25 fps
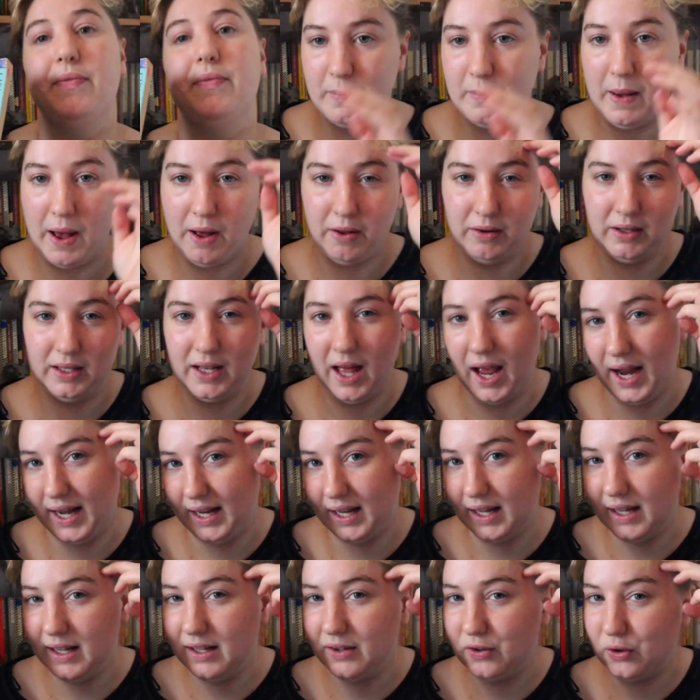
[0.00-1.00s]
about
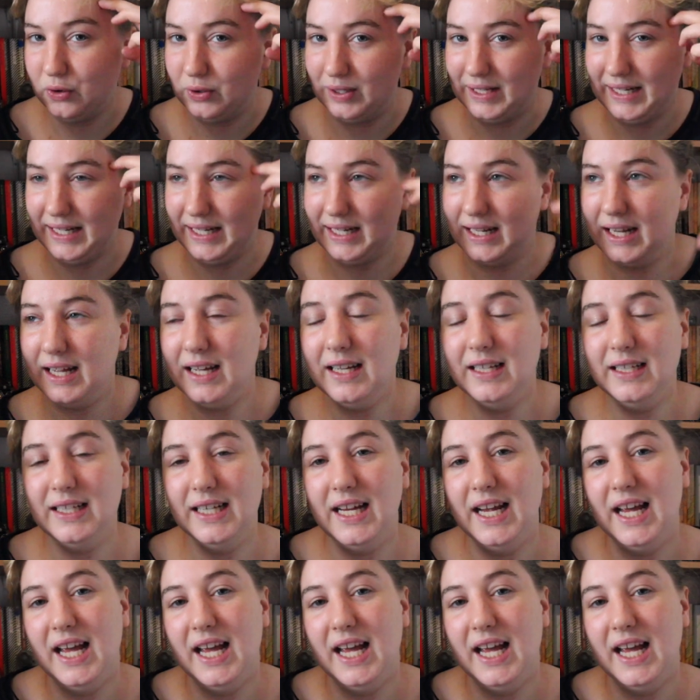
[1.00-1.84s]
Lila, Lila,